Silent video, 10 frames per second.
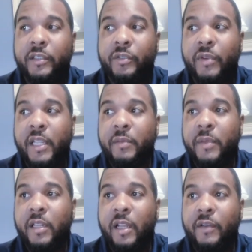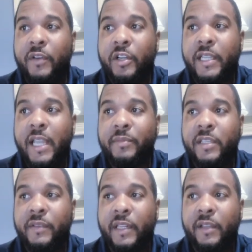the raiment of her
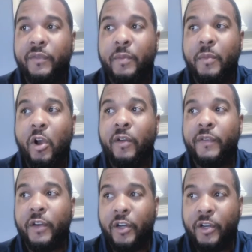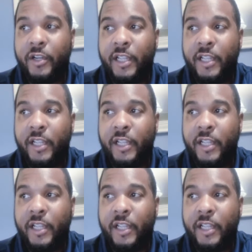captivity from off of her,